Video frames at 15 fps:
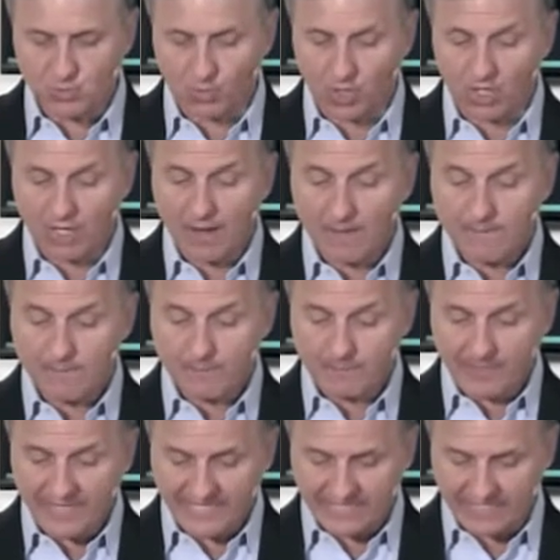were
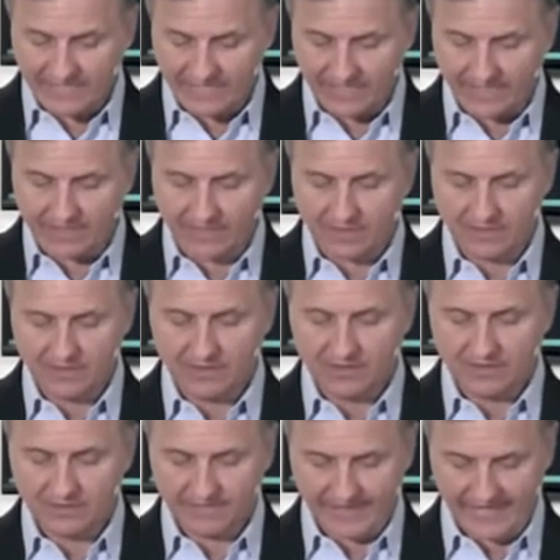picking
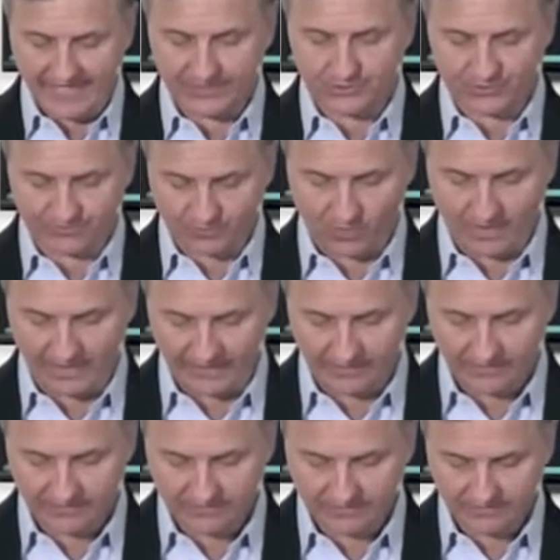the heads of grain,
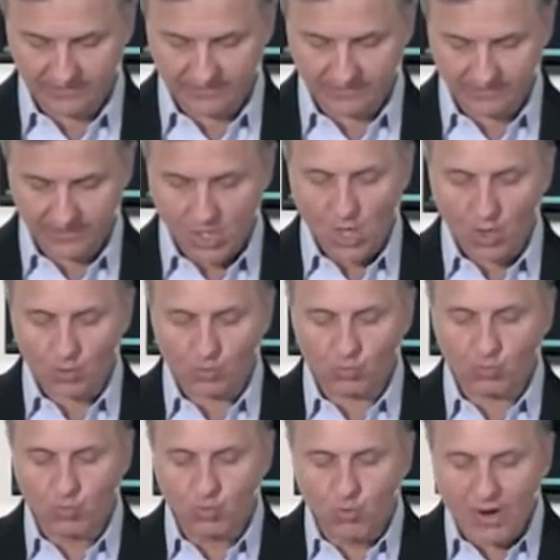
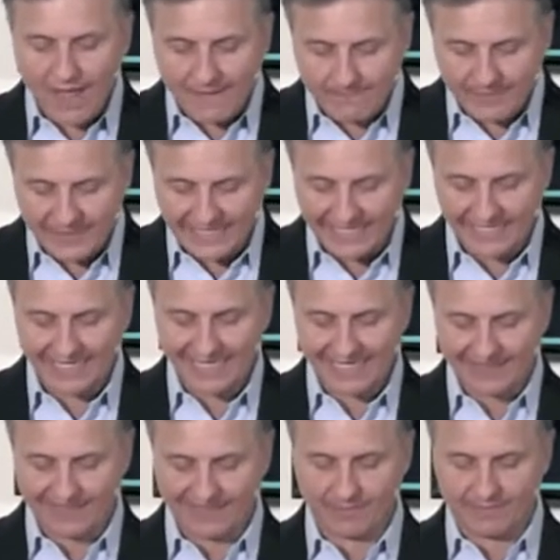rubbing
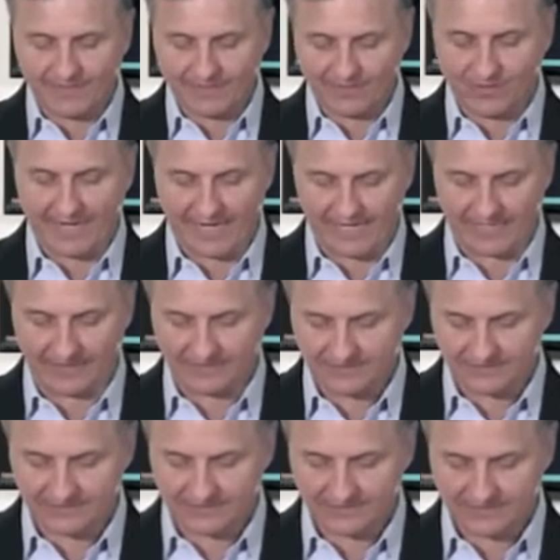them in their
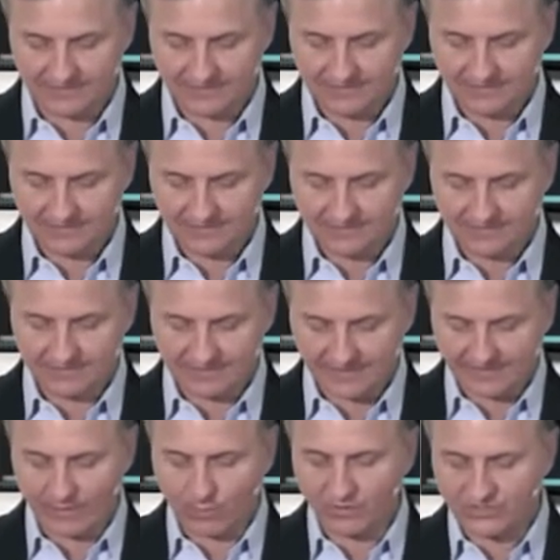hands. Then
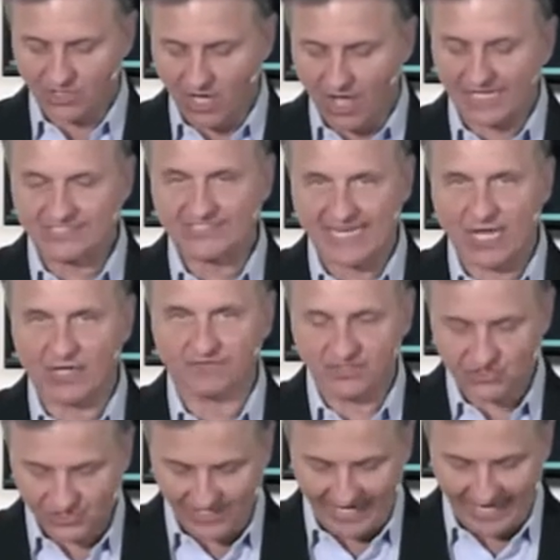they would toss out the
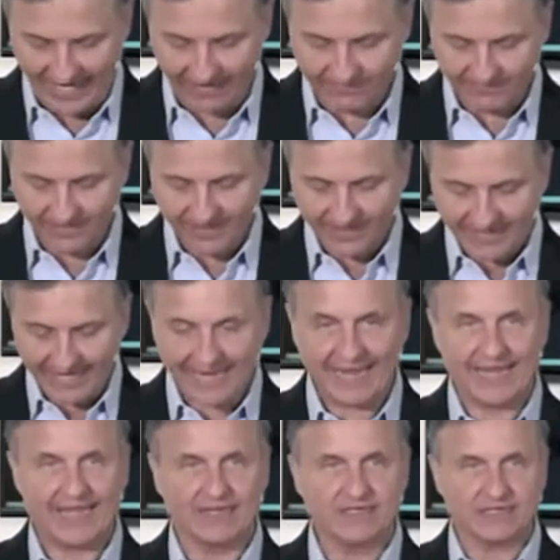chaff
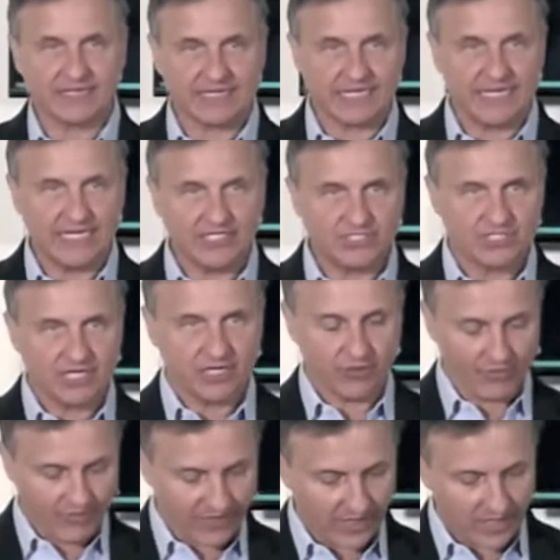and eat
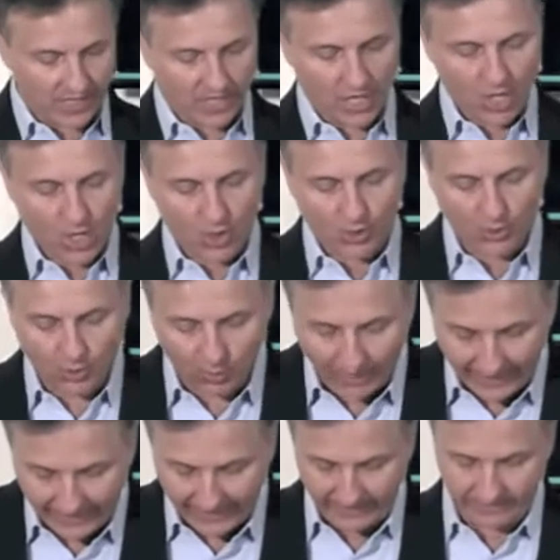the
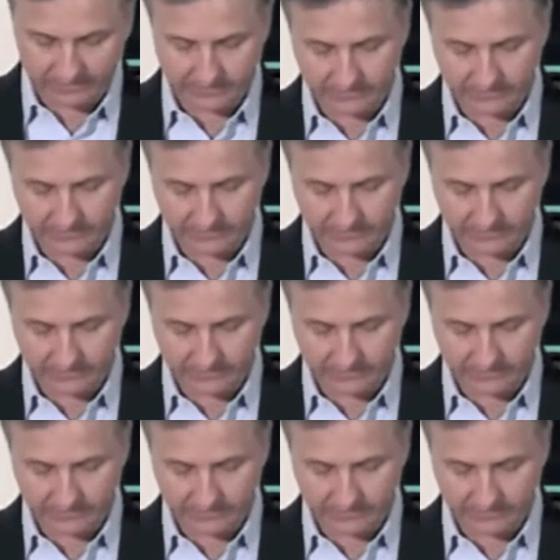grain.